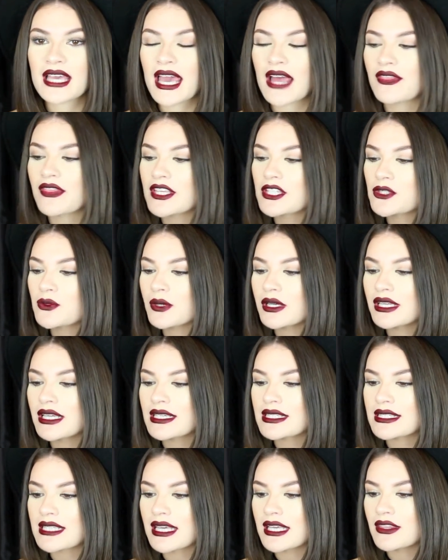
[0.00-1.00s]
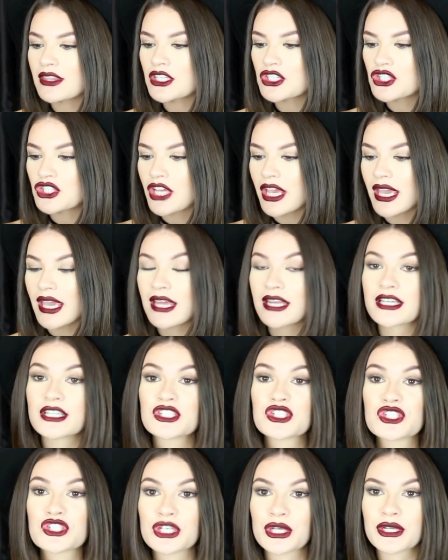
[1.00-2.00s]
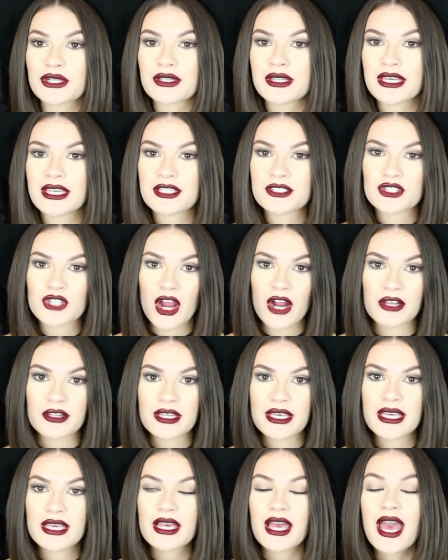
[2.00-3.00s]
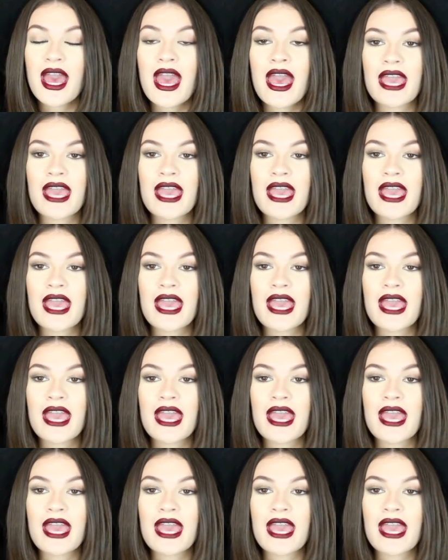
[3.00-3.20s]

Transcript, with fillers: and this one is in the shade Shearling Darling,